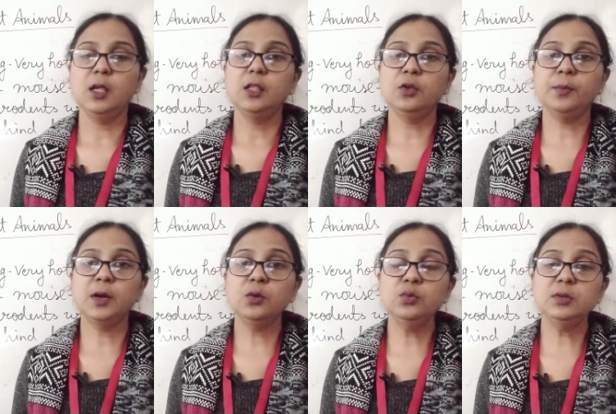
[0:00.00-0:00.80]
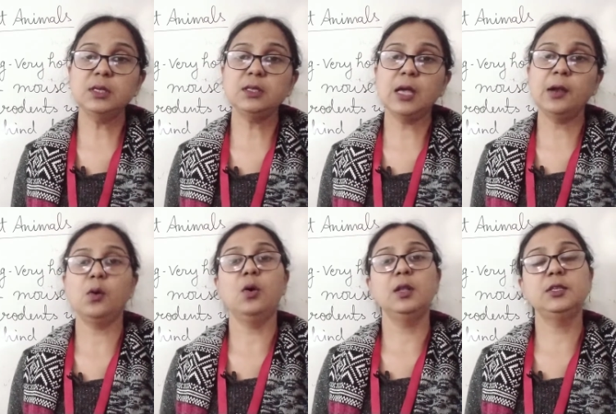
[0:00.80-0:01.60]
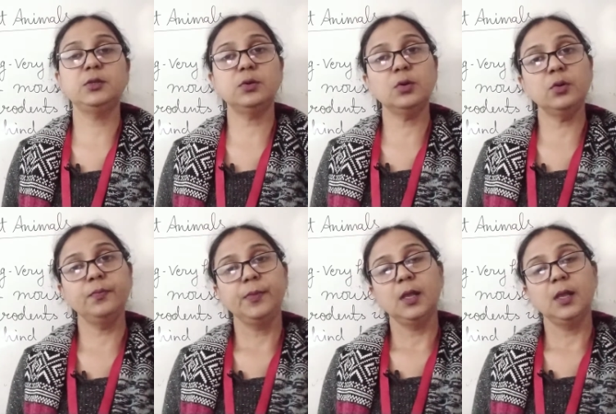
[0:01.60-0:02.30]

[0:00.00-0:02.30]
The mongooses are also